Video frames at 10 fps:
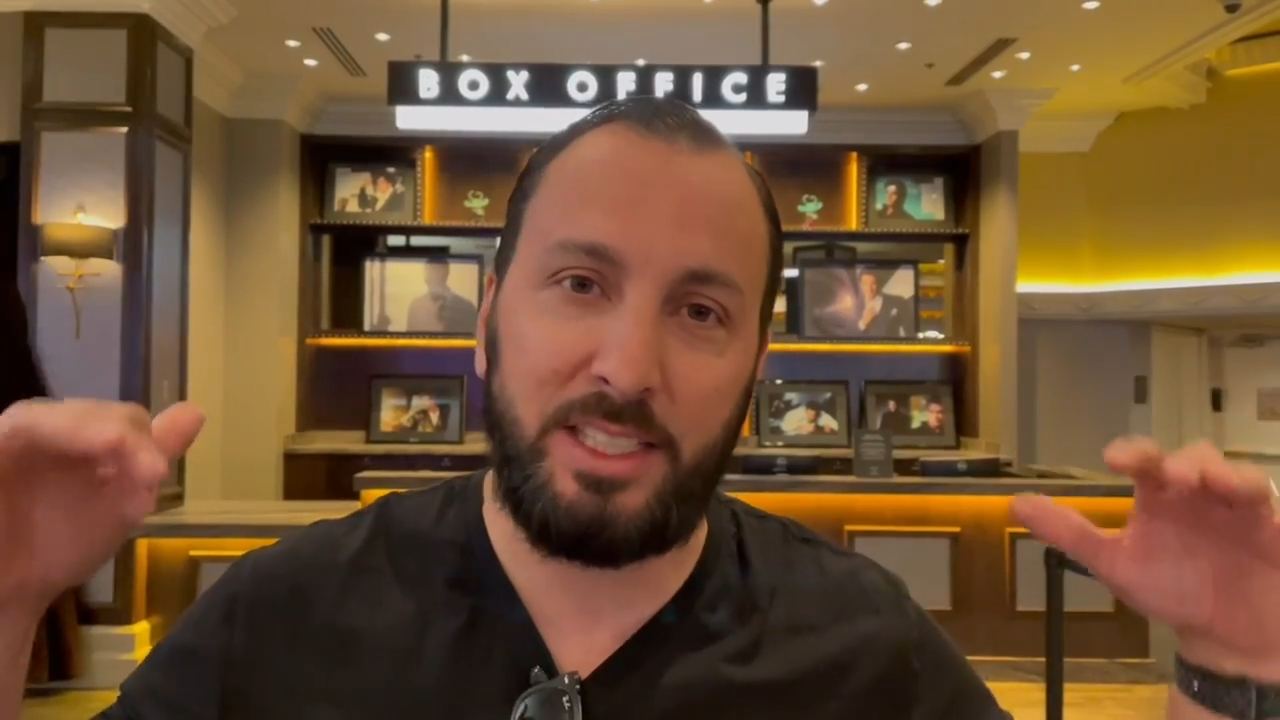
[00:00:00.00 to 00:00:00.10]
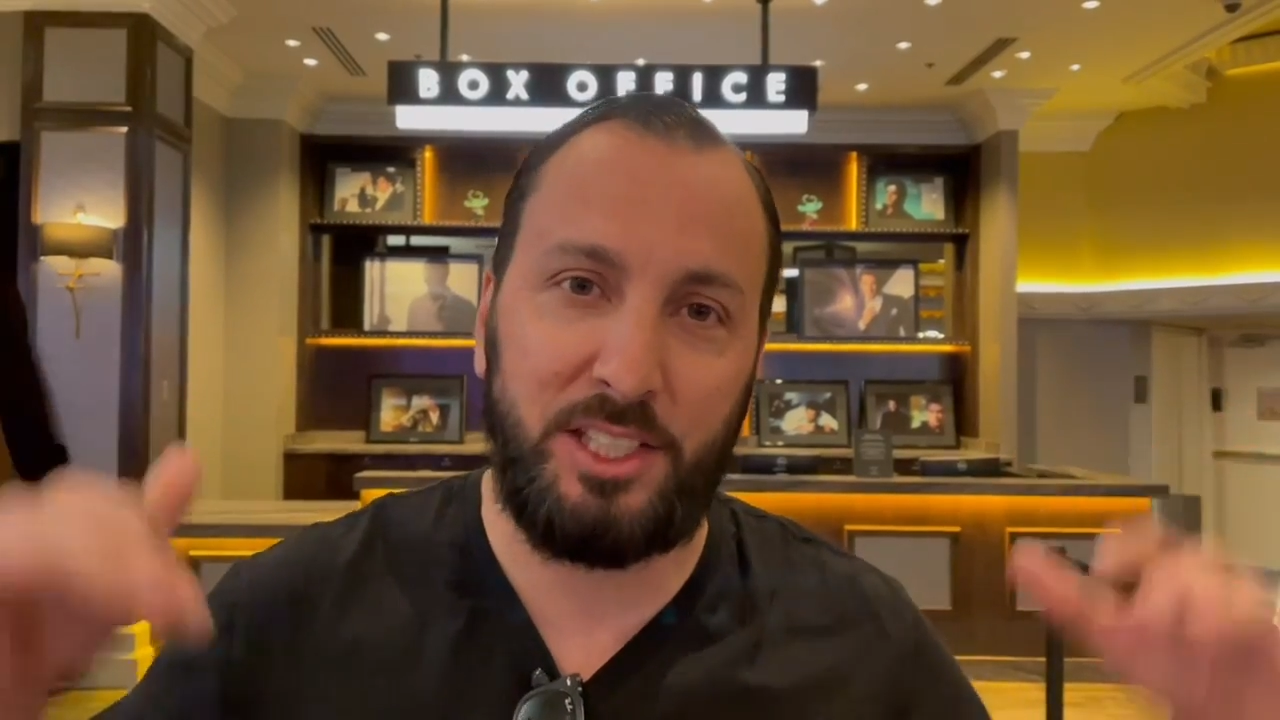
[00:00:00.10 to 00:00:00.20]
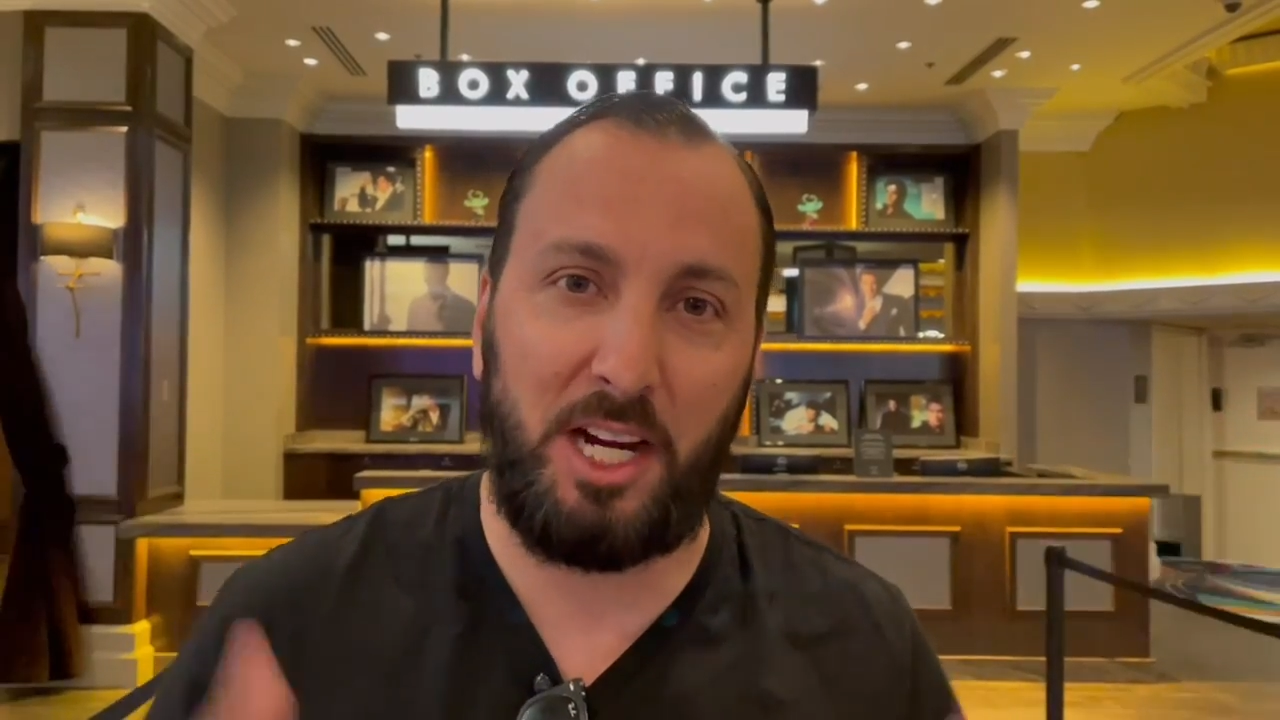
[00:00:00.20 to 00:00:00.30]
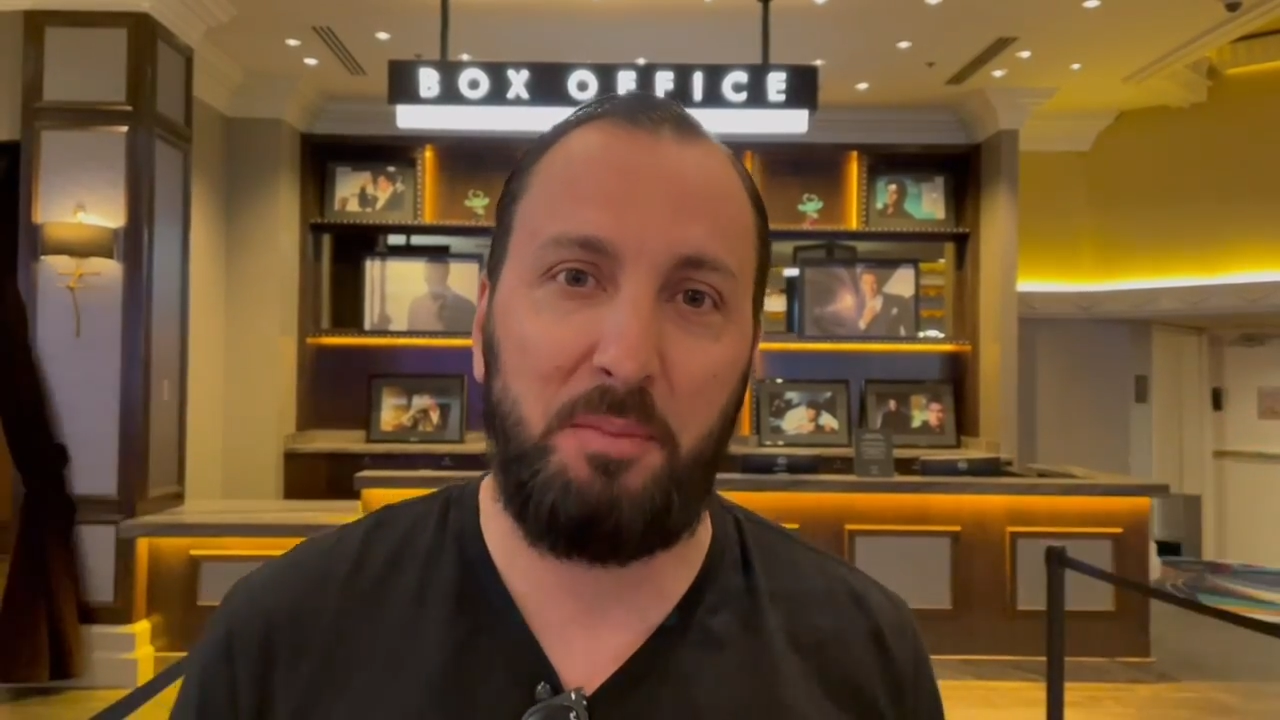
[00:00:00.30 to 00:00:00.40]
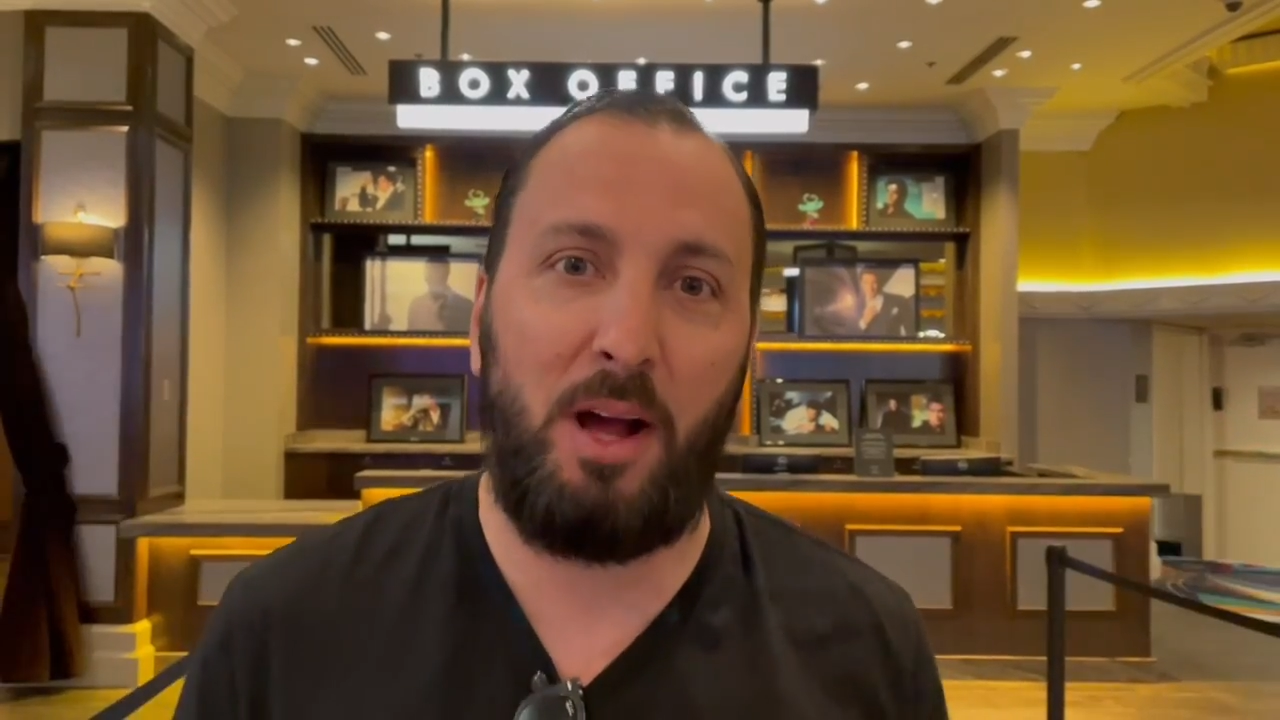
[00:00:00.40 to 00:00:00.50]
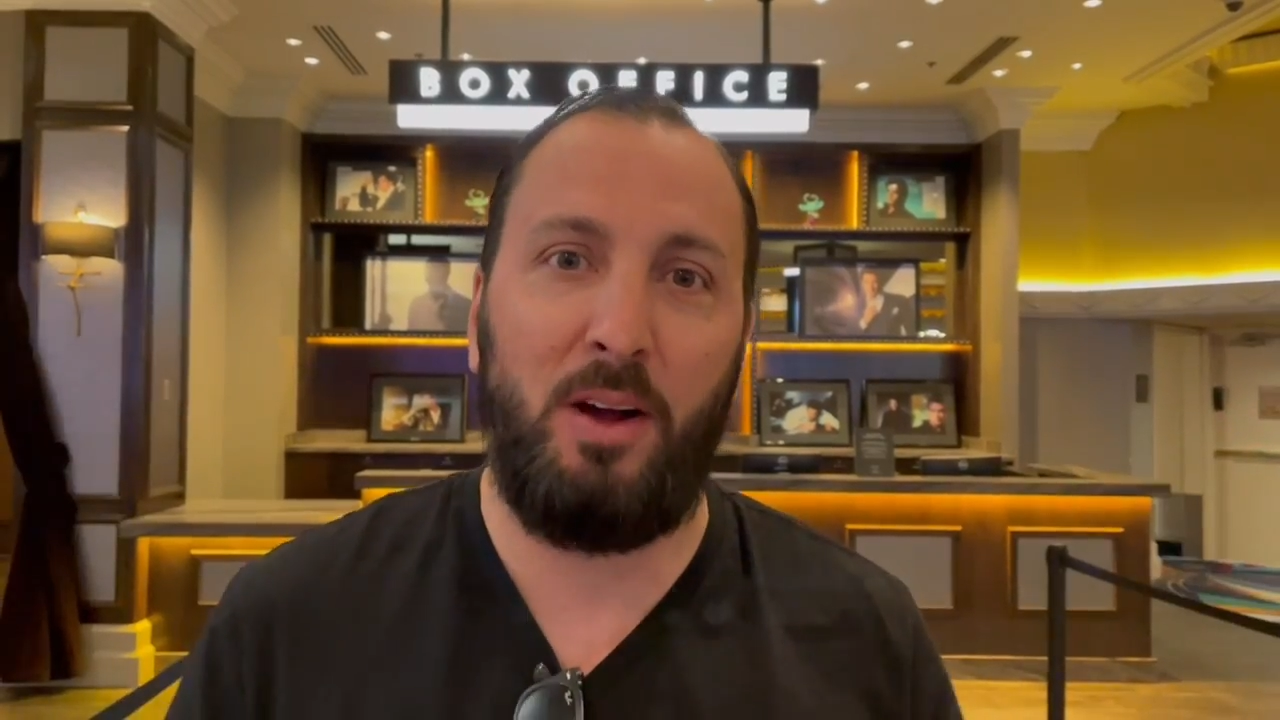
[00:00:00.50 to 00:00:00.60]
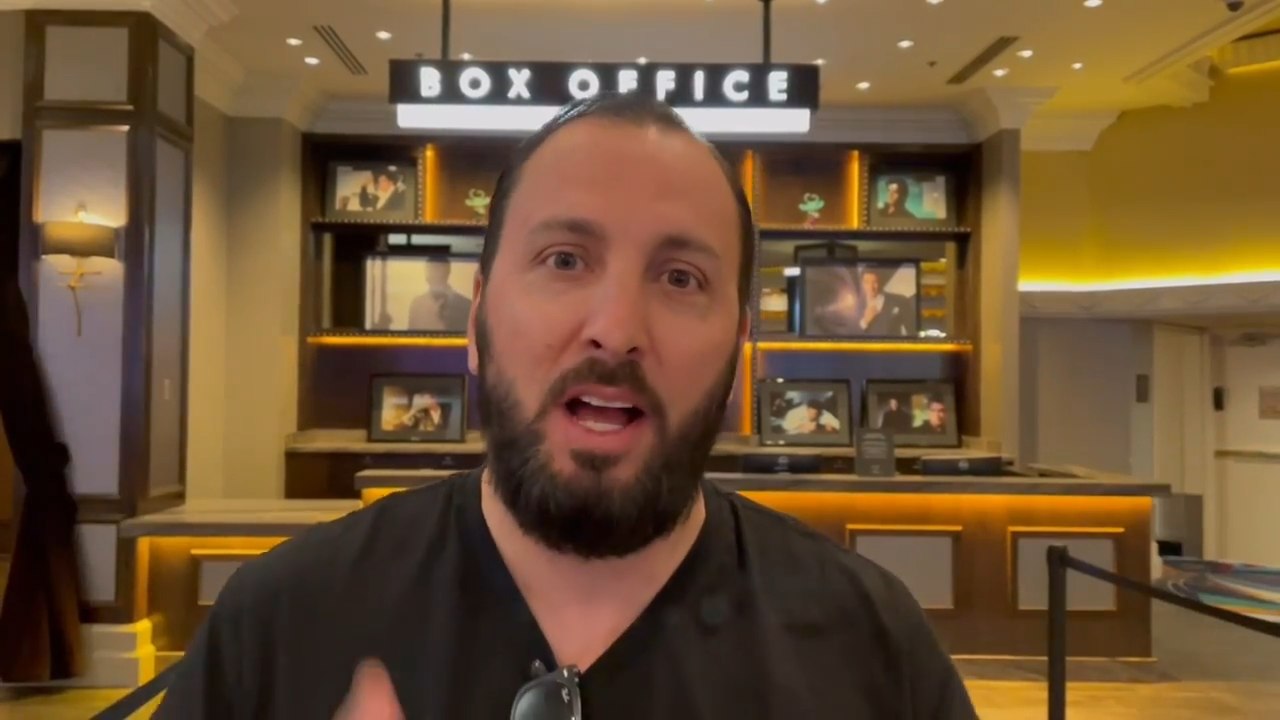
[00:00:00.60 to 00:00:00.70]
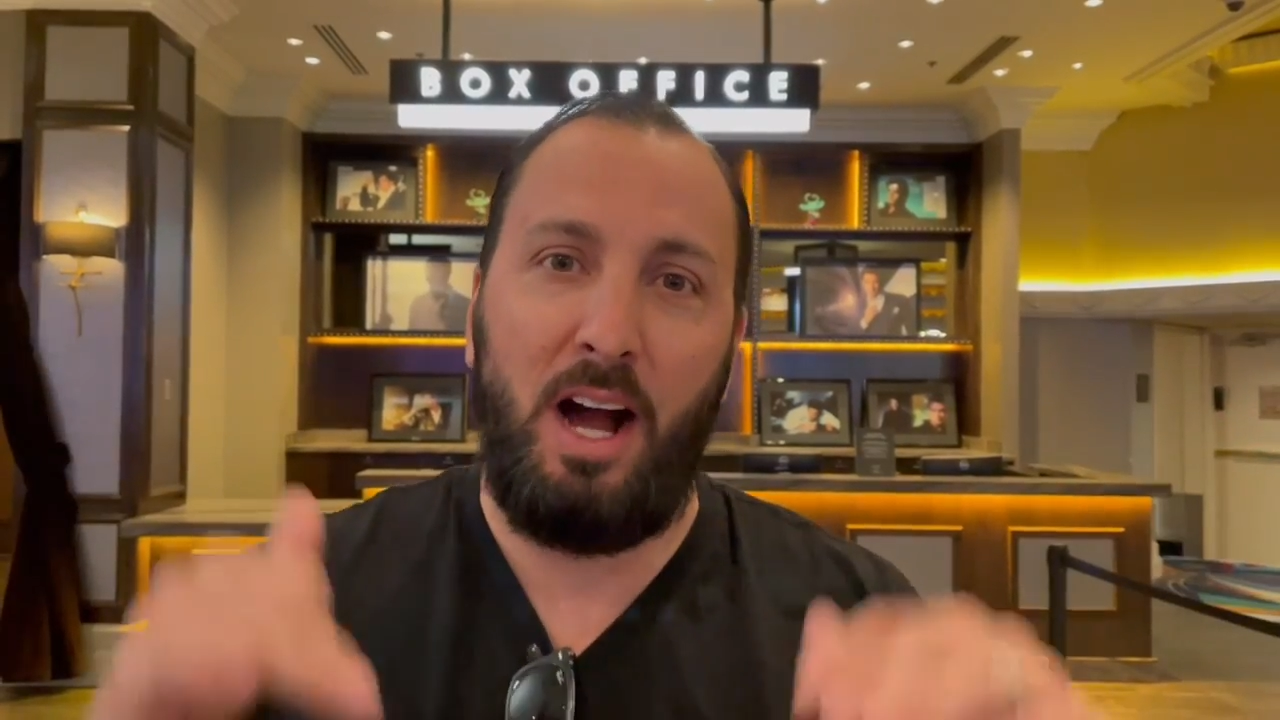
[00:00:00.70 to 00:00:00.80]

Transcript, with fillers: check him out